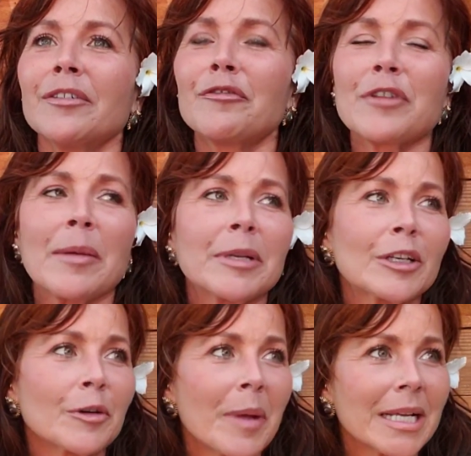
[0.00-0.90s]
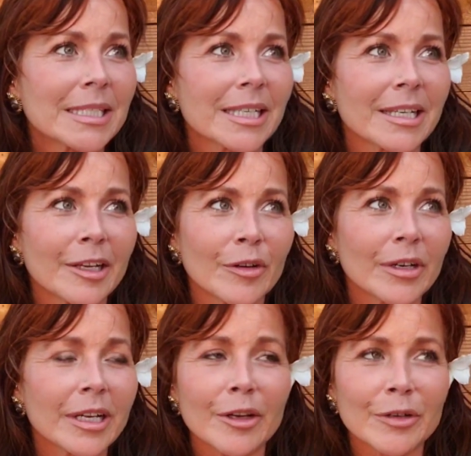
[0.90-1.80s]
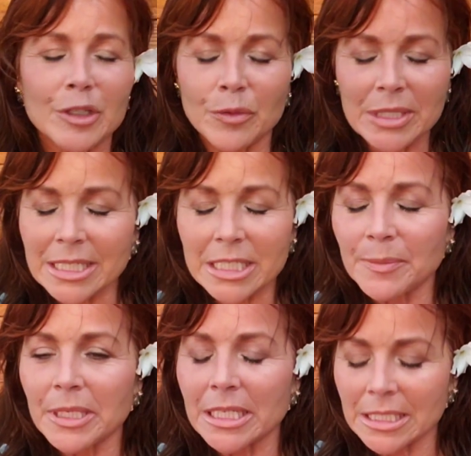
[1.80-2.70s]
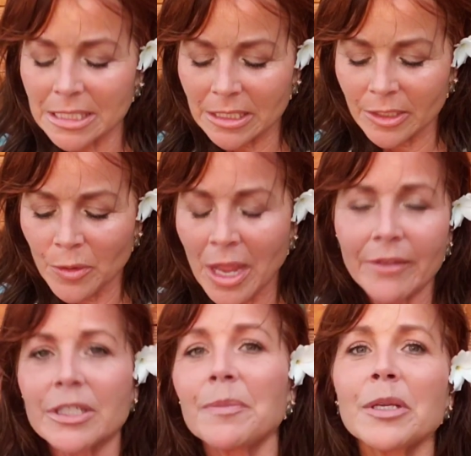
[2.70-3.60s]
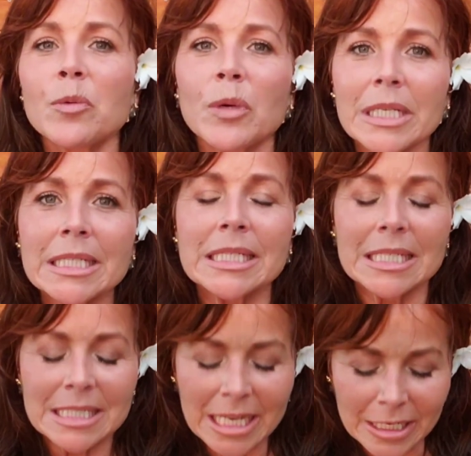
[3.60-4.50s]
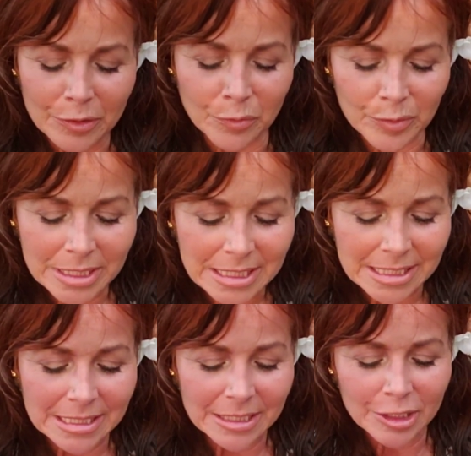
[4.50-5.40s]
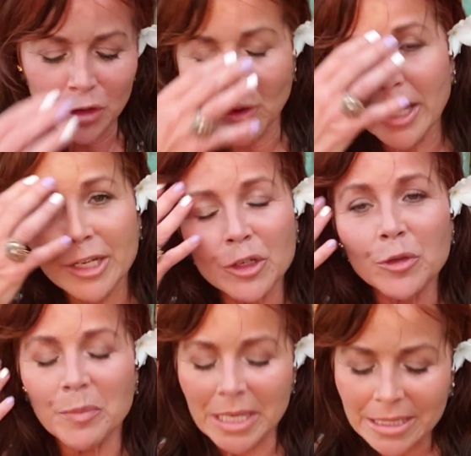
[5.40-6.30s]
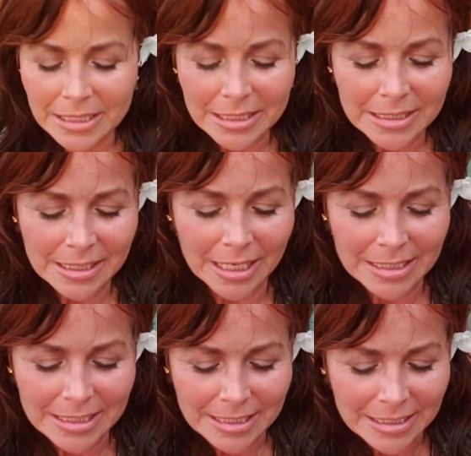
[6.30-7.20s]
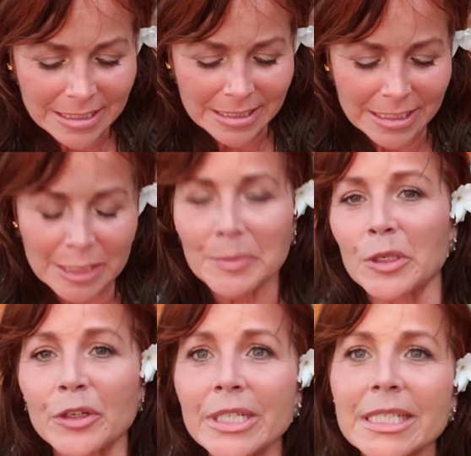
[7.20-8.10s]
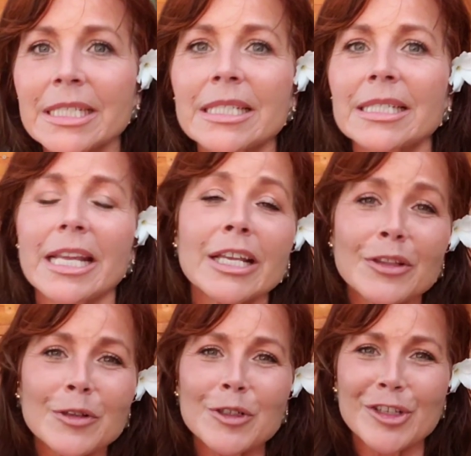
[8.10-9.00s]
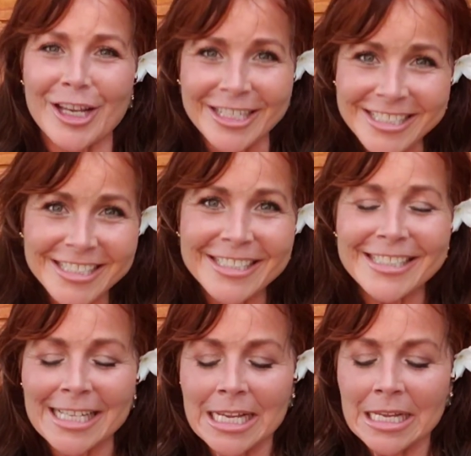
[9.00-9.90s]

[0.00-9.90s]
feminine or masculine characteristics? Because you have to be willing to take the risks, to try new methods, ideas, experiences, take those chances,